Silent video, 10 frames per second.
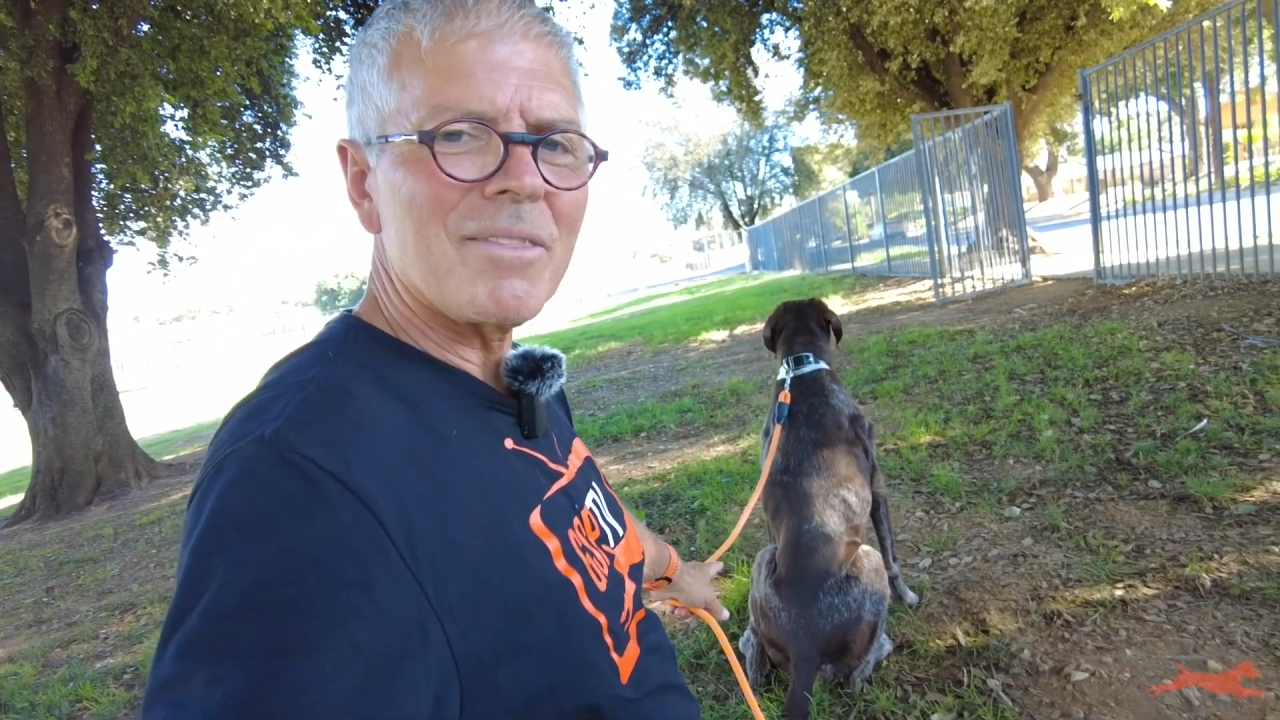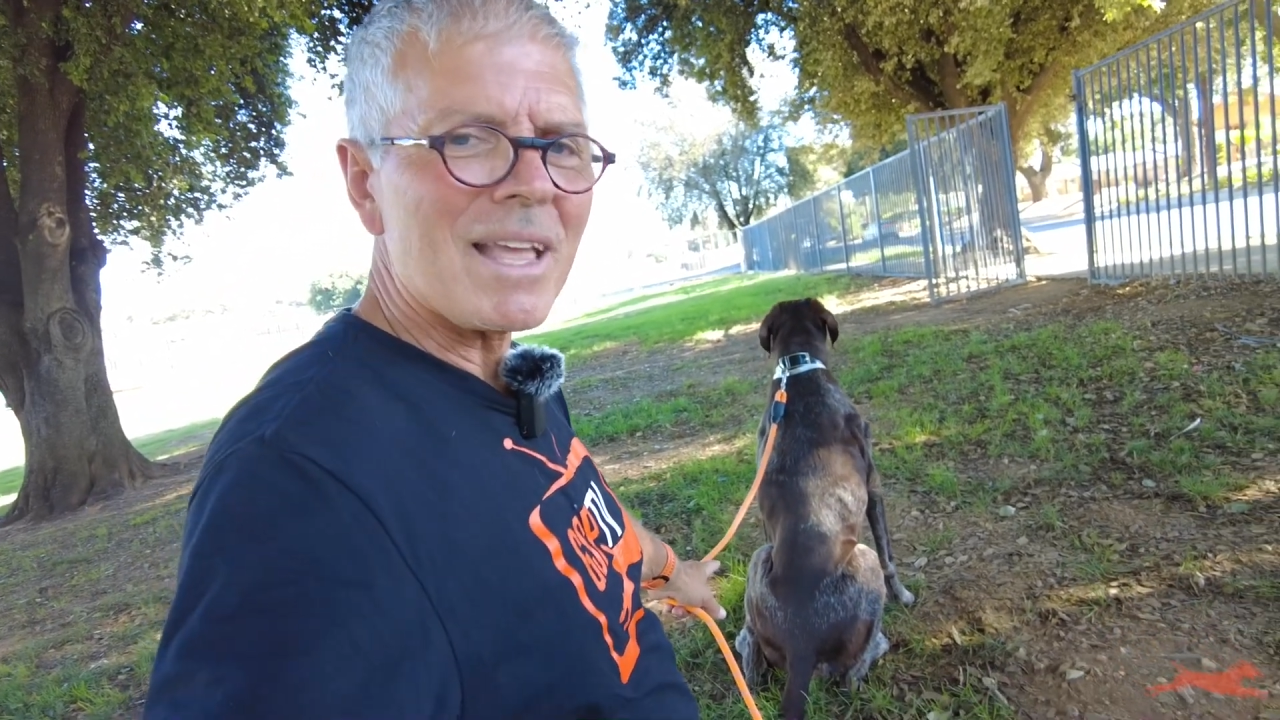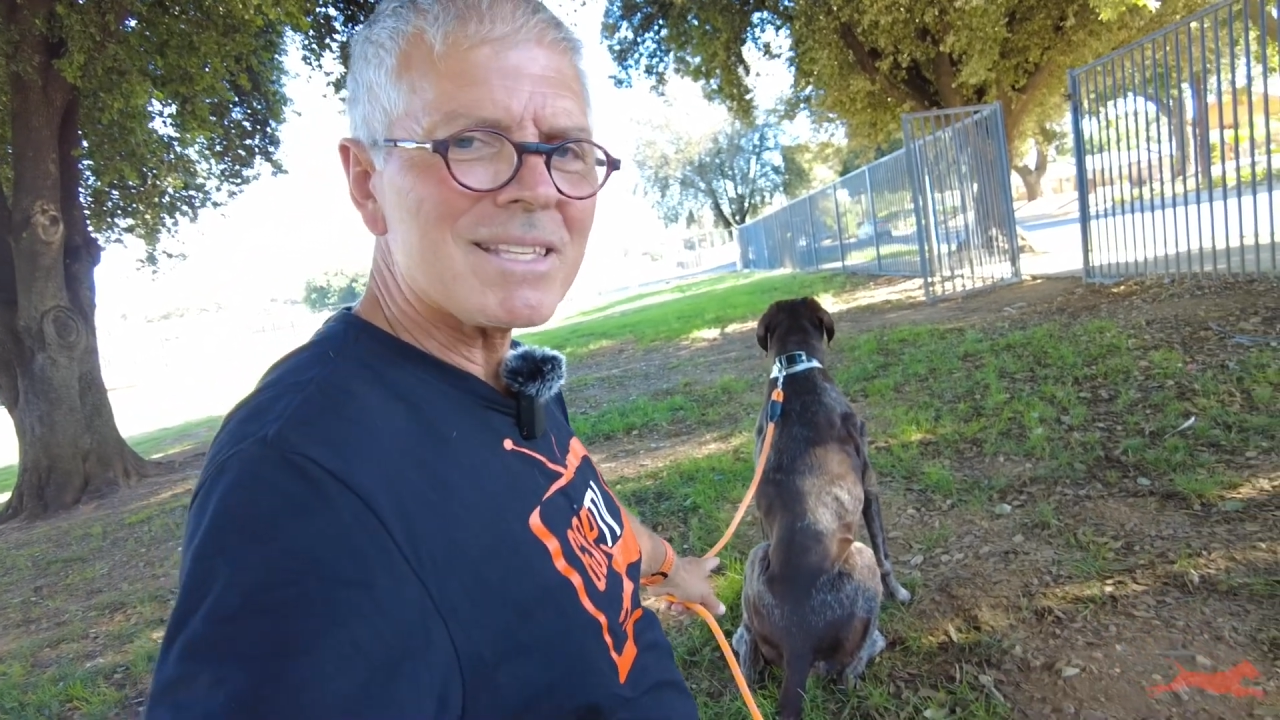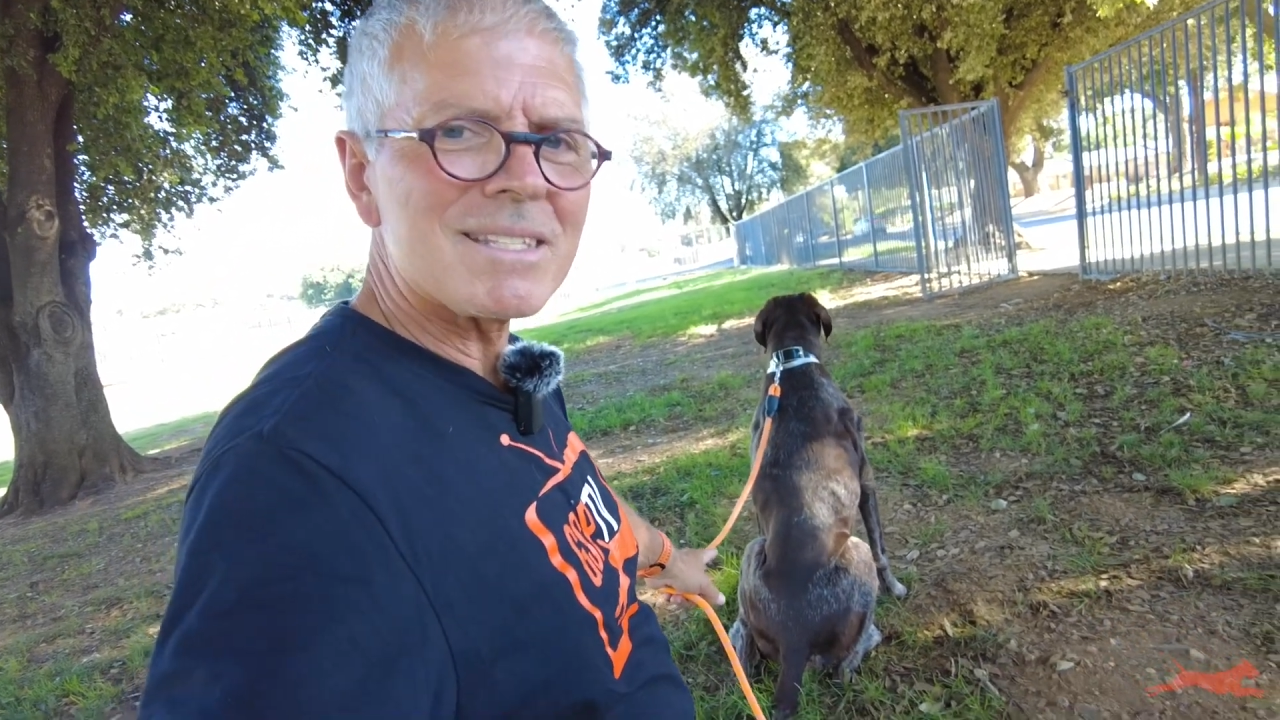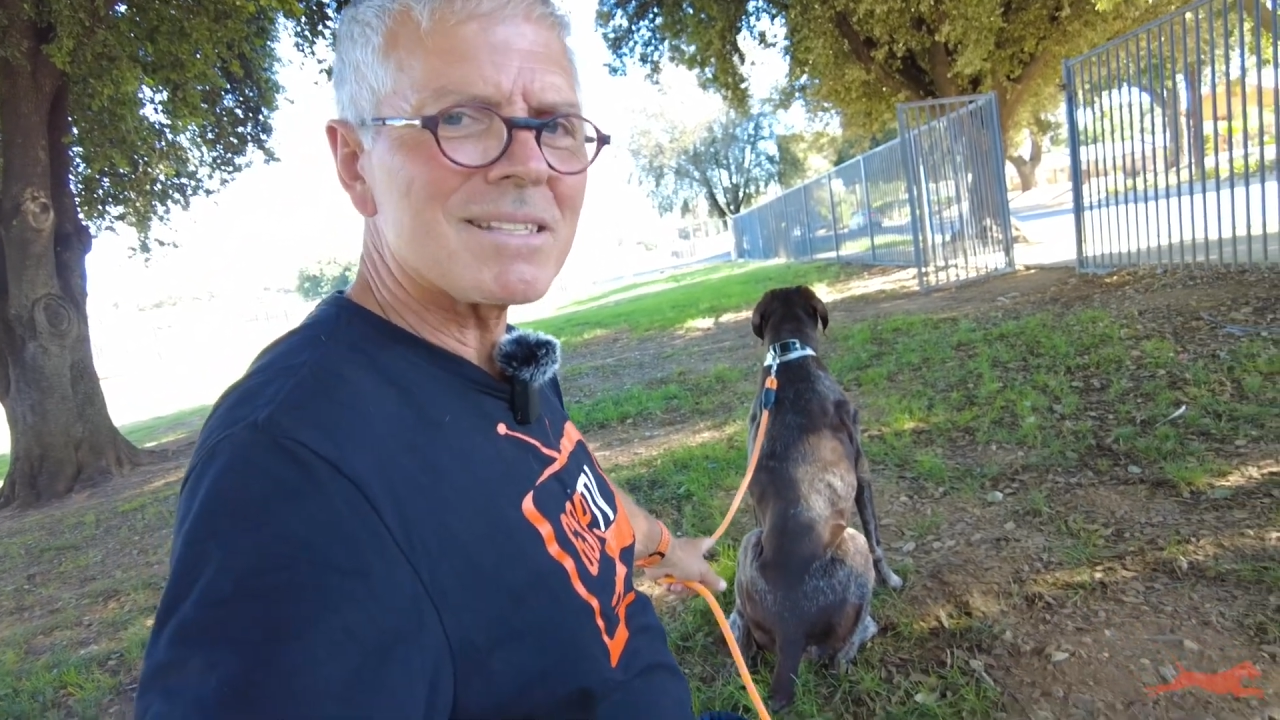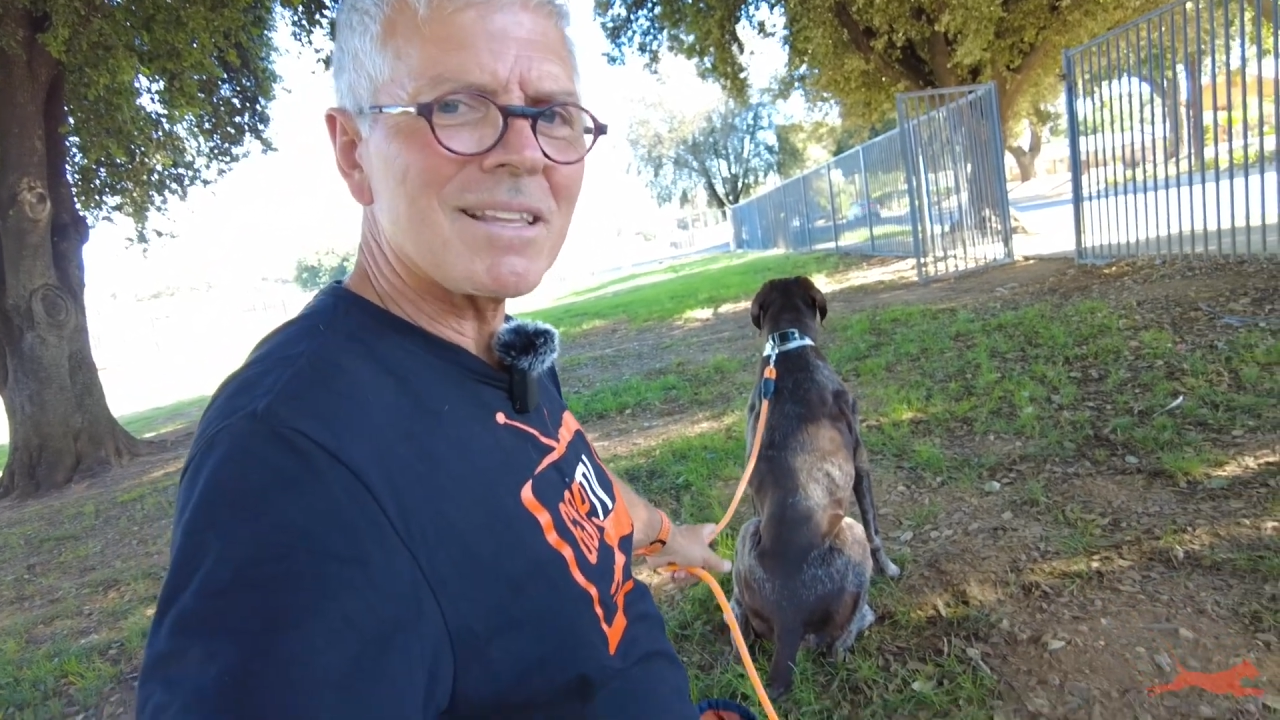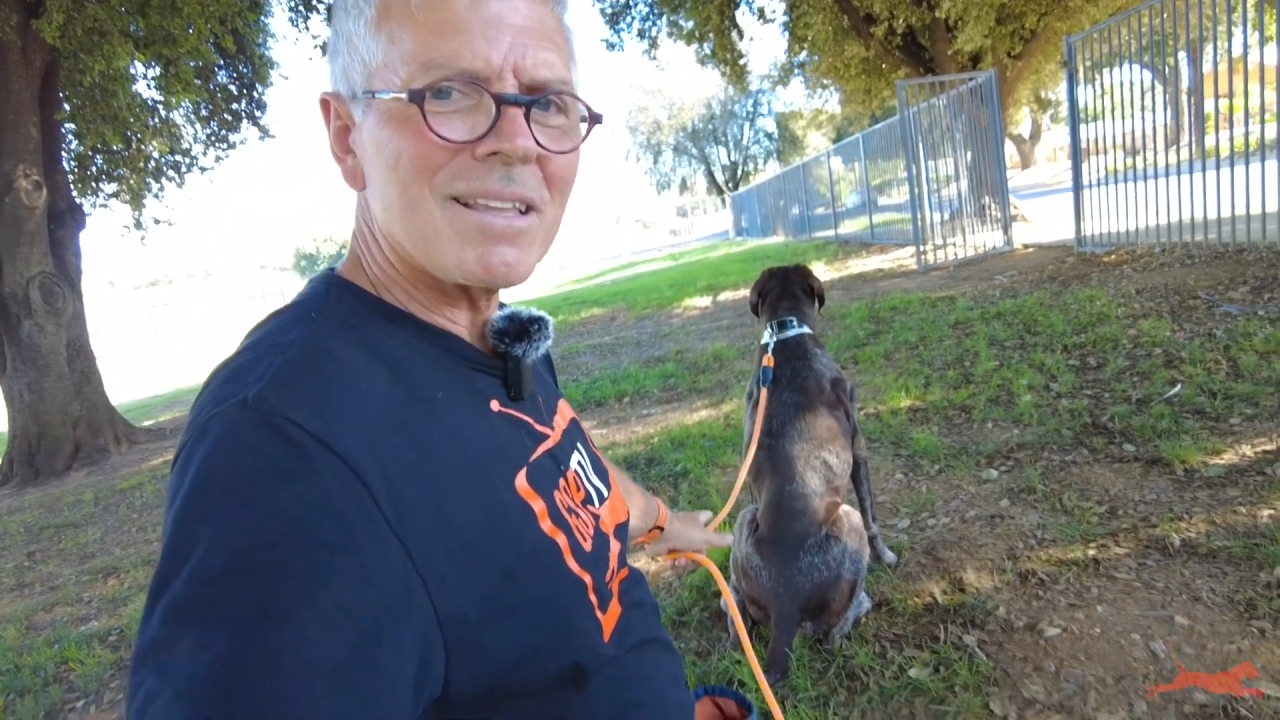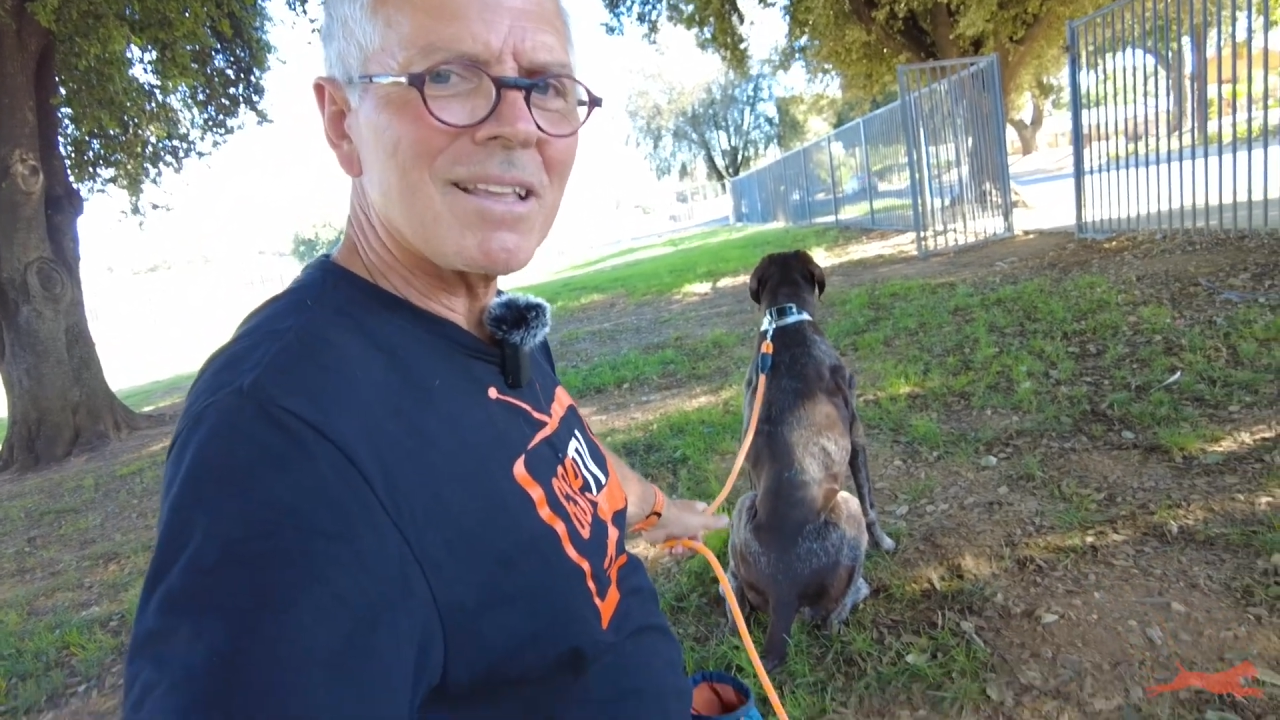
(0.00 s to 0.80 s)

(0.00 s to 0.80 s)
That's,